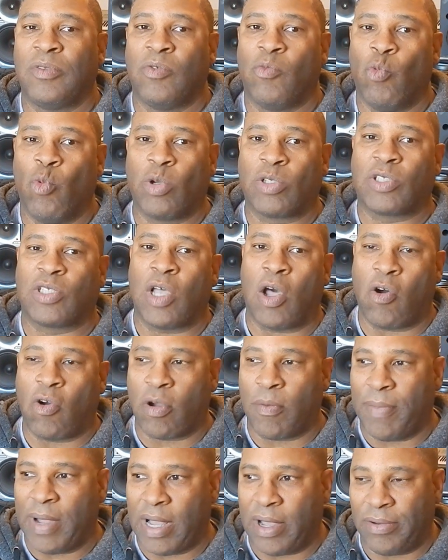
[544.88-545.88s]
we'll
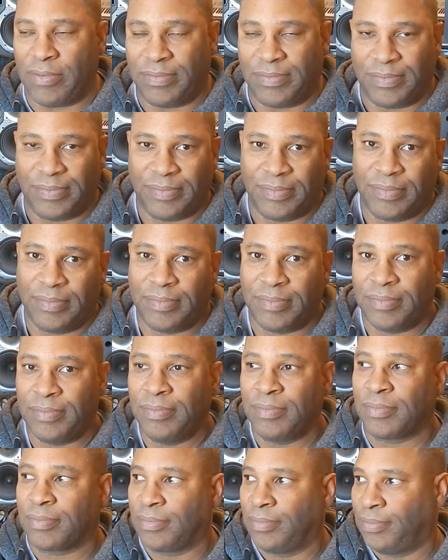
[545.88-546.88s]
talk about
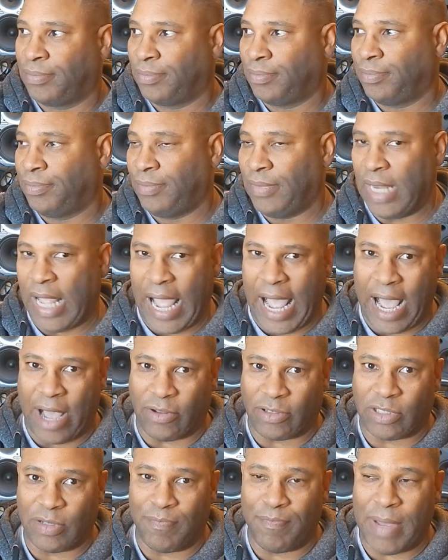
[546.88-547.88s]

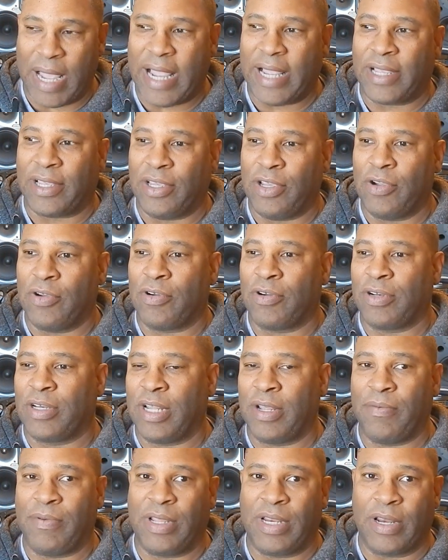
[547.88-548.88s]
how to make your
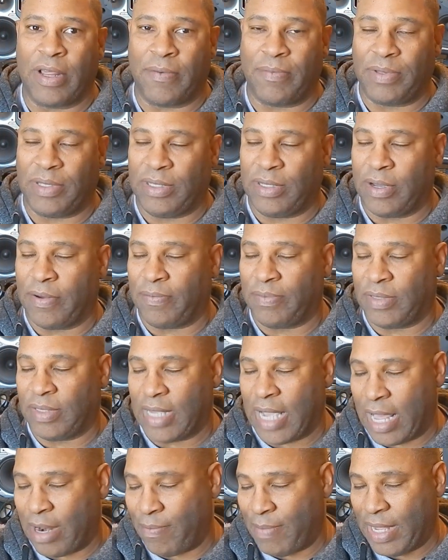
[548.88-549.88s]

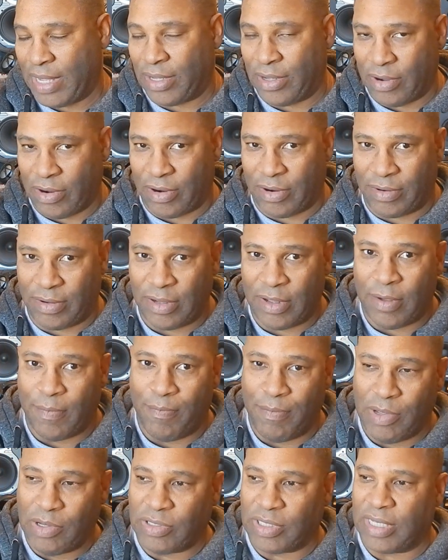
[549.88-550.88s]
how to make your
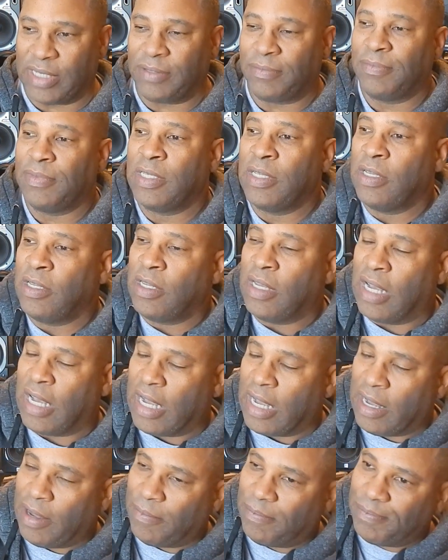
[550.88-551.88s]
music.
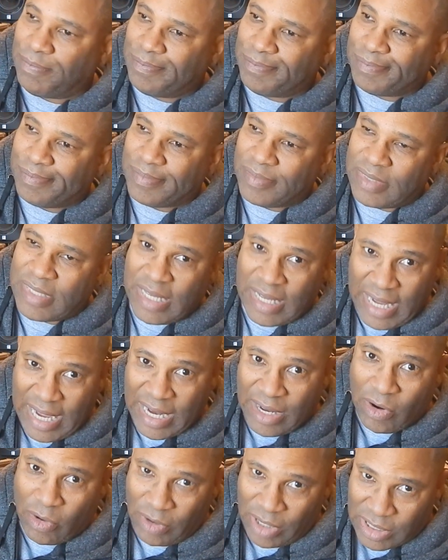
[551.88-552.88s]
To
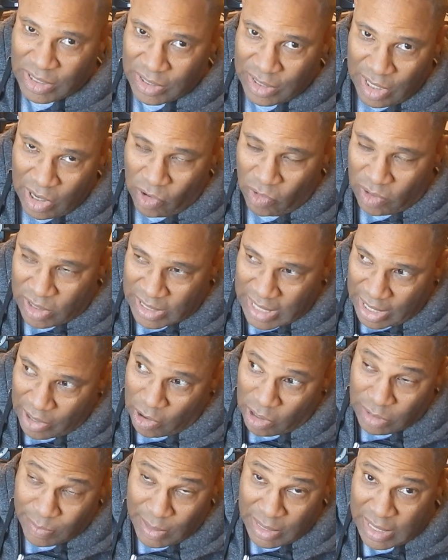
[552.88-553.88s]
end on this note, because I
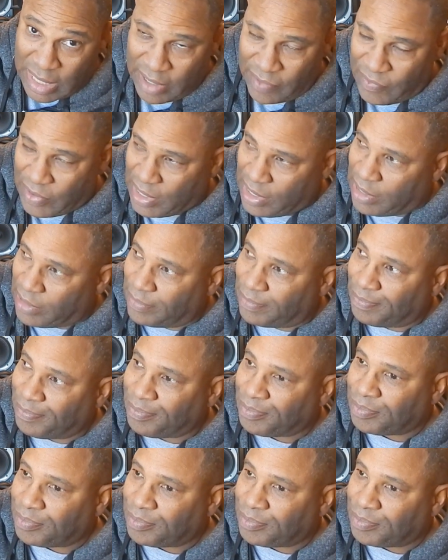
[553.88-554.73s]
know I was about to end the video,